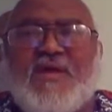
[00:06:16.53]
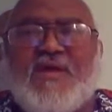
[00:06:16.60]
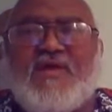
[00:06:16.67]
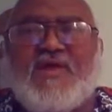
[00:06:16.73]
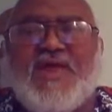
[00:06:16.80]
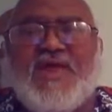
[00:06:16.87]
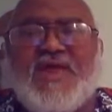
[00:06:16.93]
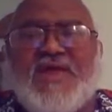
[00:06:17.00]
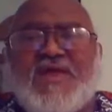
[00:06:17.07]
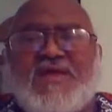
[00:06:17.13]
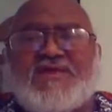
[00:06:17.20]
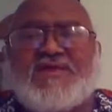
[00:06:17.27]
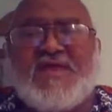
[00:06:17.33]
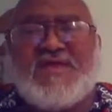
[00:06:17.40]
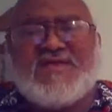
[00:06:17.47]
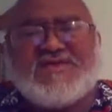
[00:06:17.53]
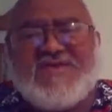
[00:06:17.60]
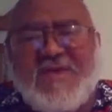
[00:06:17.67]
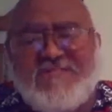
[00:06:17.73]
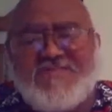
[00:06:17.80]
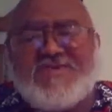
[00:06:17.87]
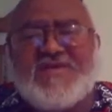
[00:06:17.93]
there is an
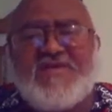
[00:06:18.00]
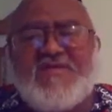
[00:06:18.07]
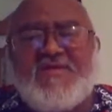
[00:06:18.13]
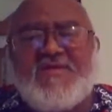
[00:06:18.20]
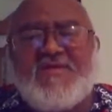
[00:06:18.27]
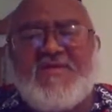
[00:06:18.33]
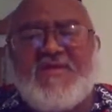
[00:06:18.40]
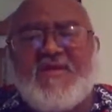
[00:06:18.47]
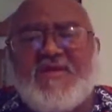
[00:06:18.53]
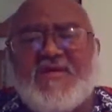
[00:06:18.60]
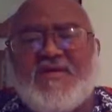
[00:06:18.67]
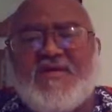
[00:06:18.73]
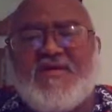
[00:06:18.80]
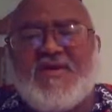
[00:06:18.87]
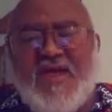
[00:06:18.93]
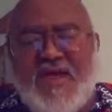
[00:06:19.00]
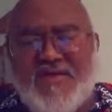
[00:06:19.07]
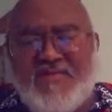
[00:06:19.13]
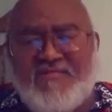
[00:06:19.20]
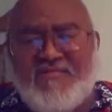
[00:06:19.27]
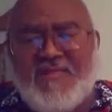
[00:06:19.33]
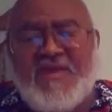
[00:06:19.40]
assumption
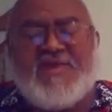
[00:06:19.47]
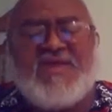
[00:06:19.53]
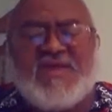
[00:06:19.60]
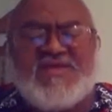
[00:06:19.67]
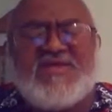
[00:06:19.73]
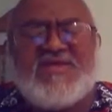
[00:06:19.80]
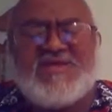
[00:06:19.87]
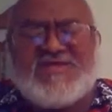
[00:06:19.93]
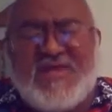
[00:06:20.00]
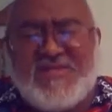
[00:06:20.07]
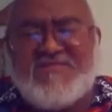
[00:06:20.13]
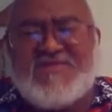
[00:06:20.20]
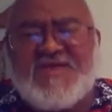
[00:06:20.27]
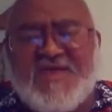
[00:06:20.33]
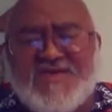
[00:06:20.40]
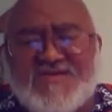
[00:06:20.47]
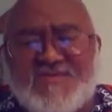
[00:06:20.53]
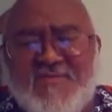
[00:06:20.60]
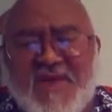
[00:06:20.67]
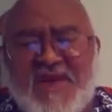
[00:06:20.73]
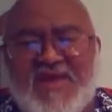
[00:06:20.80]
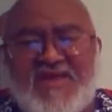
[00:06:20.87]
done, but there's an assumption that is
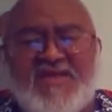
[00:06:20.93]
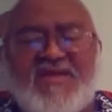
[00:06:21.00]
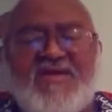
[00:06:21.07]
made